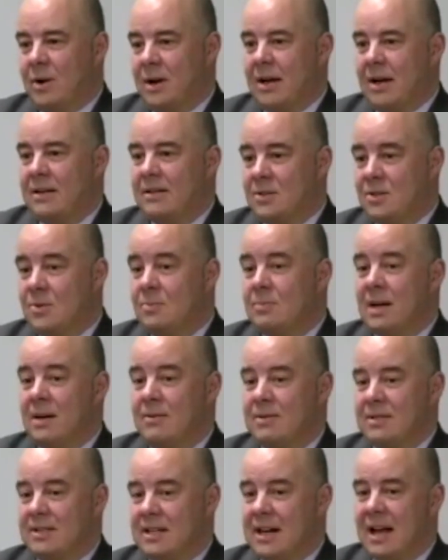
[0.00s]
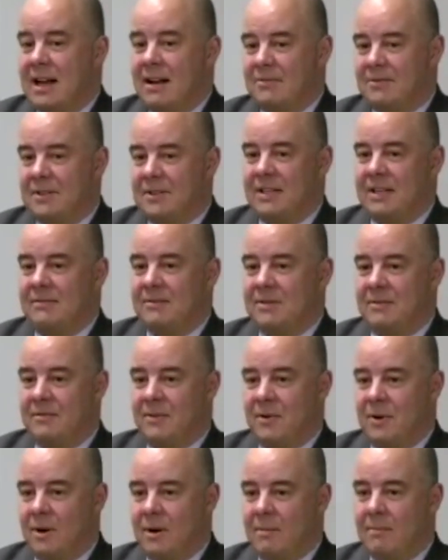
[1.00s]
And I assumed I was going to have to leave the
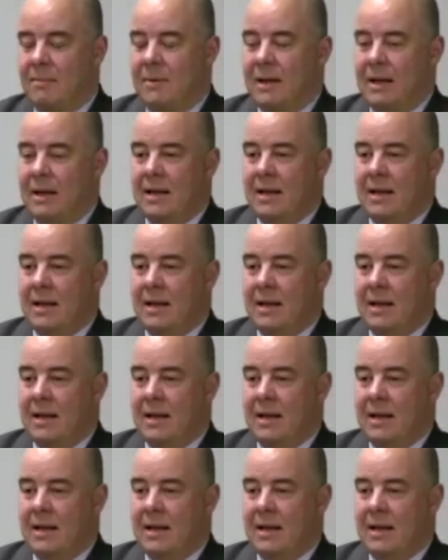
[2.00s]
firm